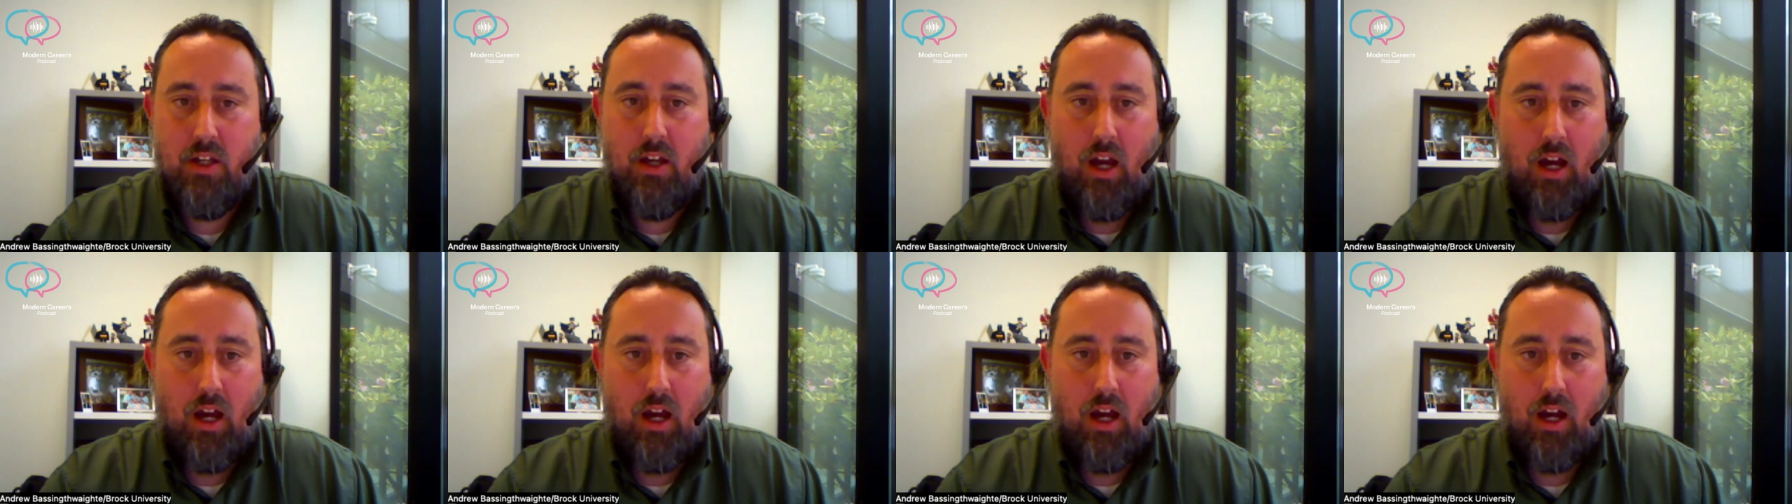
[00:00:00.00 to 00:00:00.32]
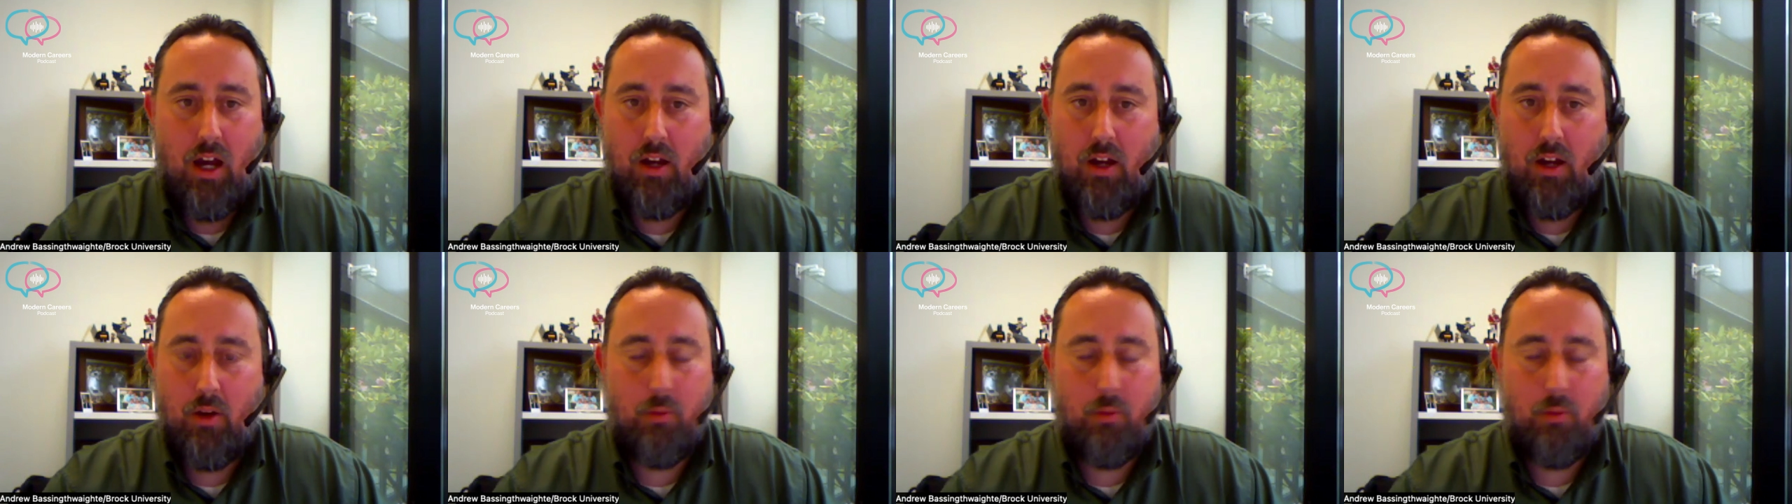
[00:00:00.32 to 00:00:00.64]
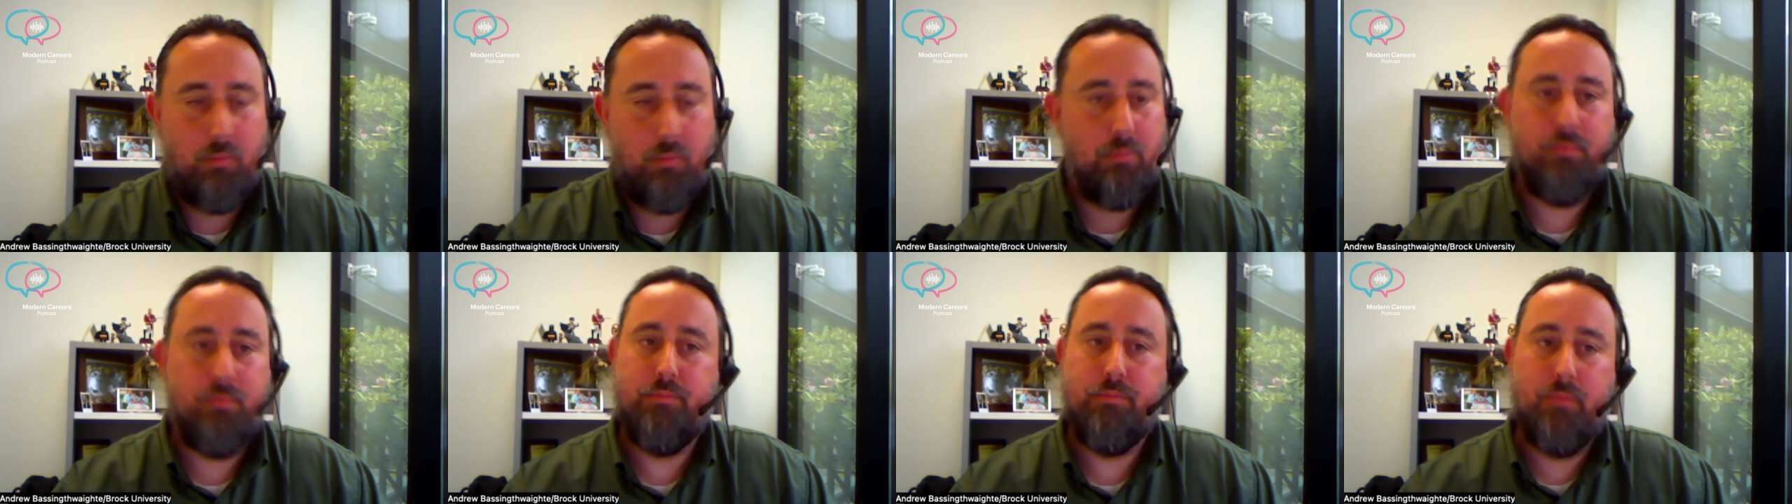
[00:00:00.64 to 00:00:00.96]

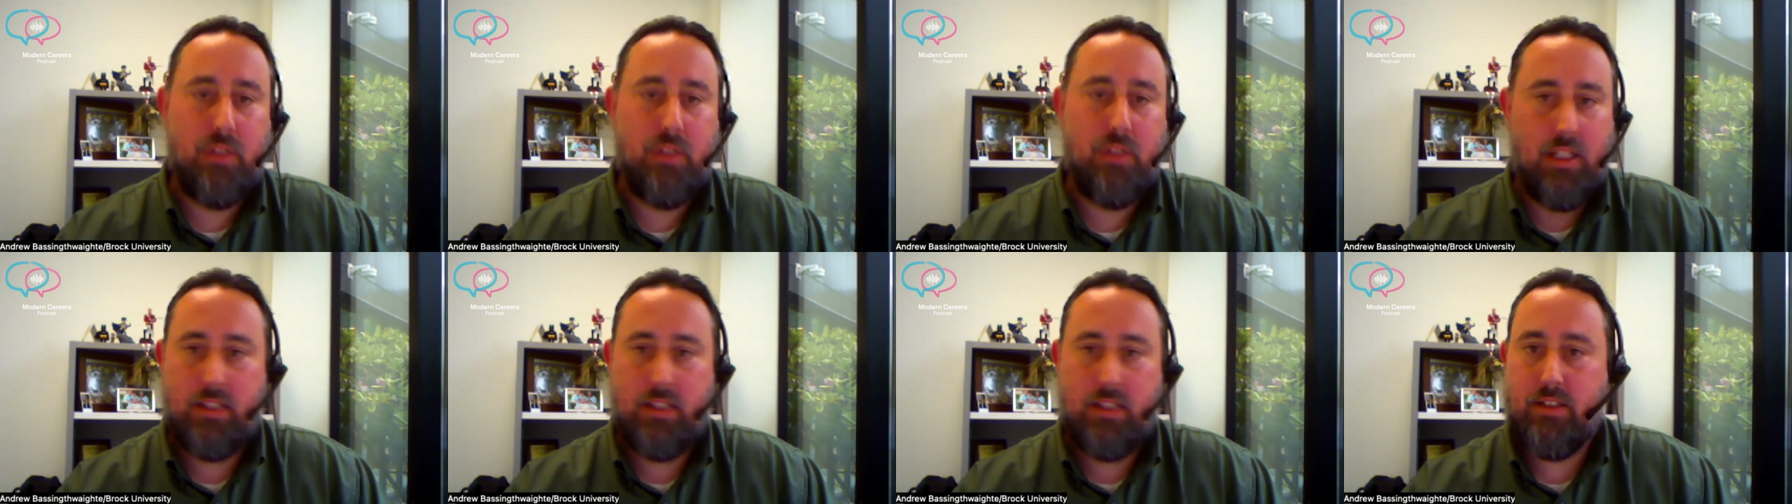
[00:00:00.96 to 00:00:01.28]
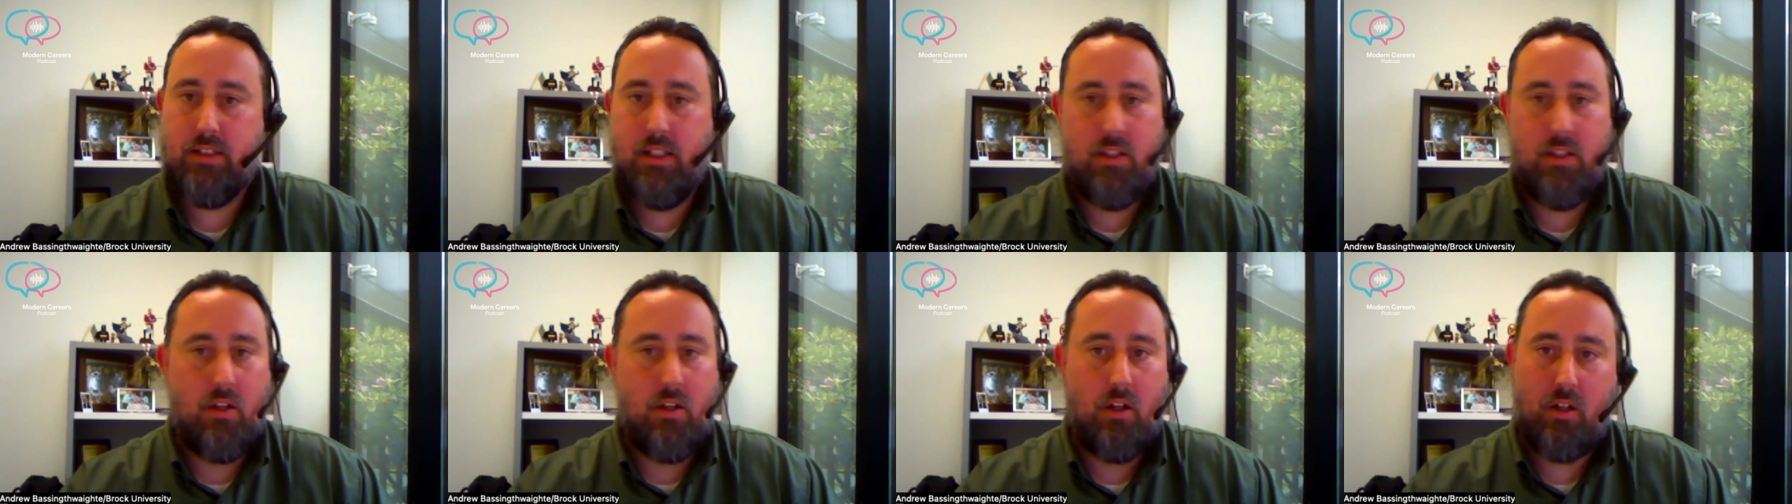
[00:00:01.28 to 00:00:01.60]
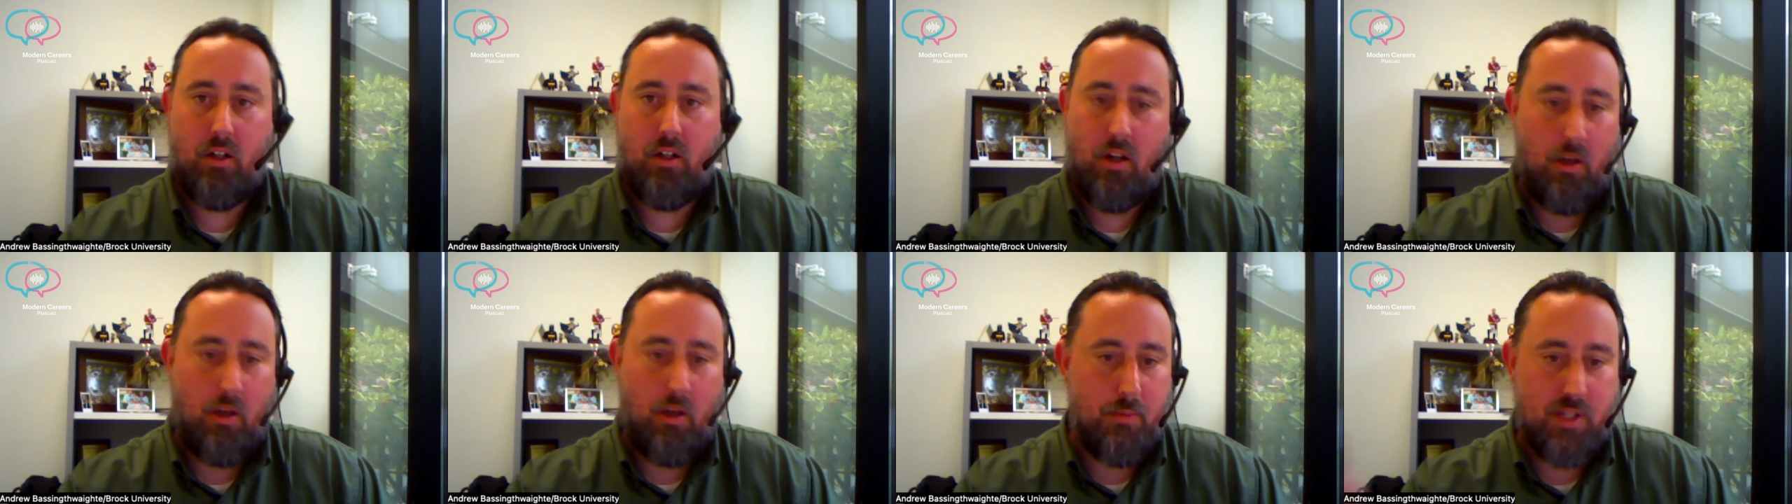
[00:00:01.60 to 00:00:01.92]

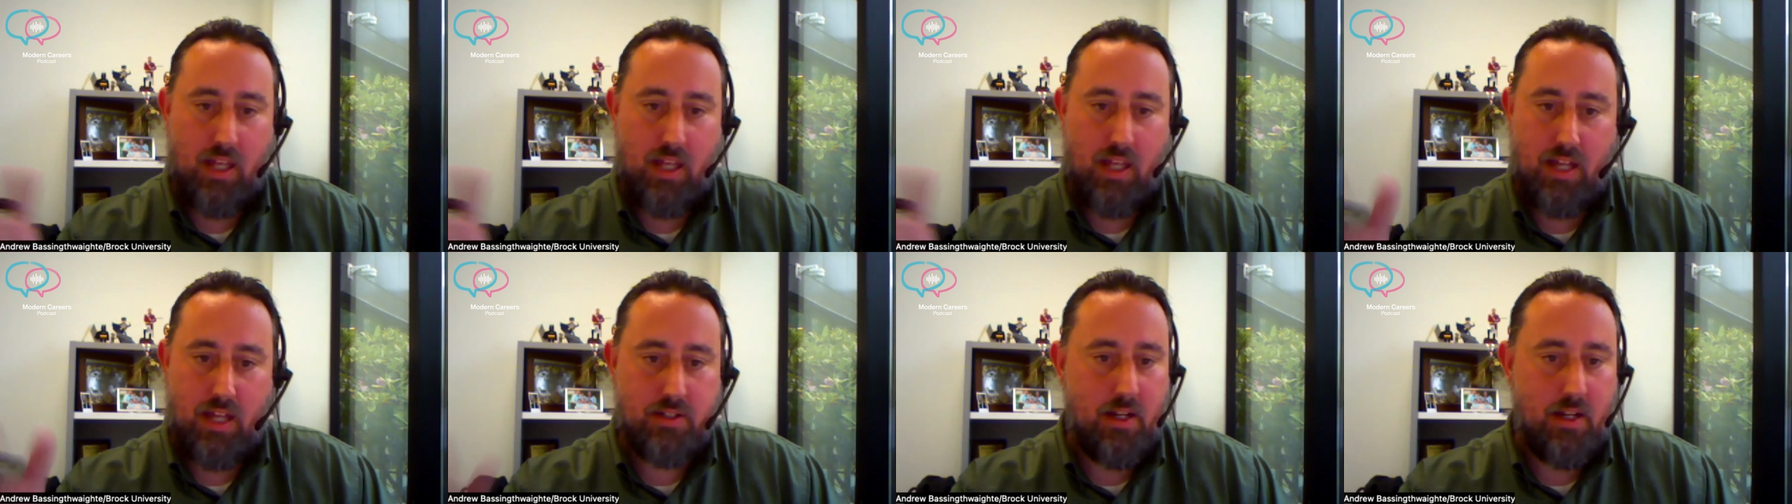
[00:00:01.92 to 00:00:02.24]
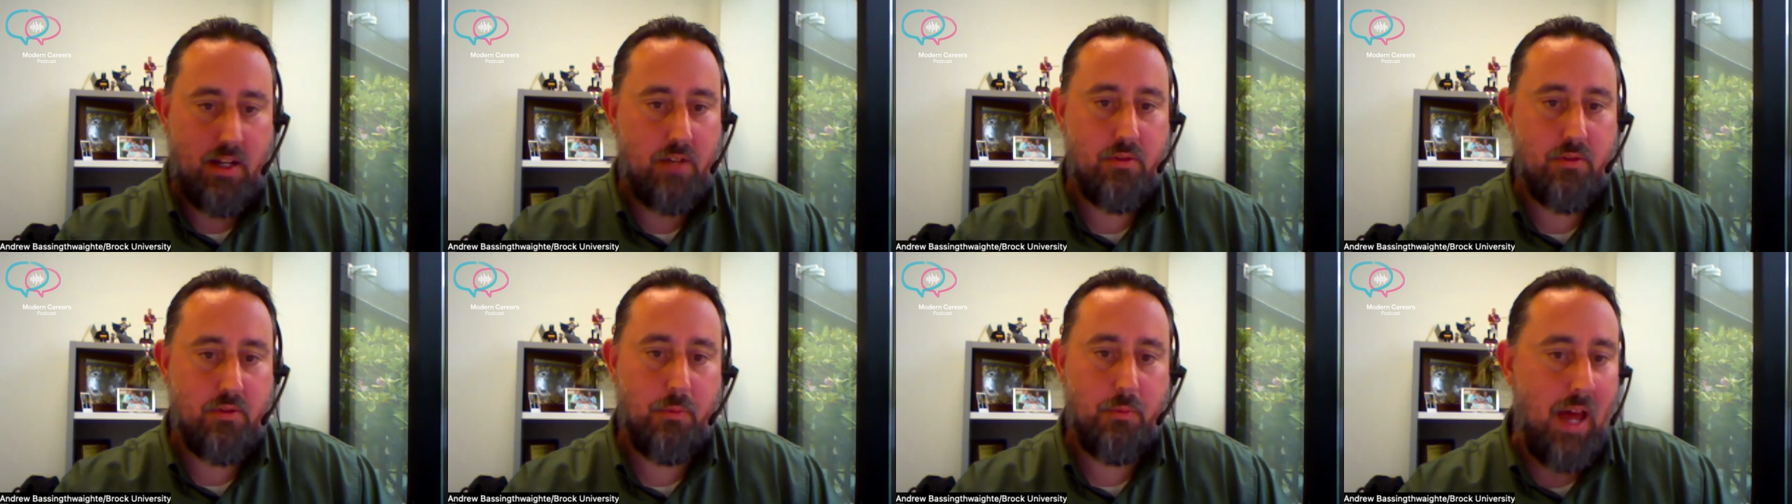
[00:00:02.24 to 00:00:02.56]
LinkedIn.com/Andrew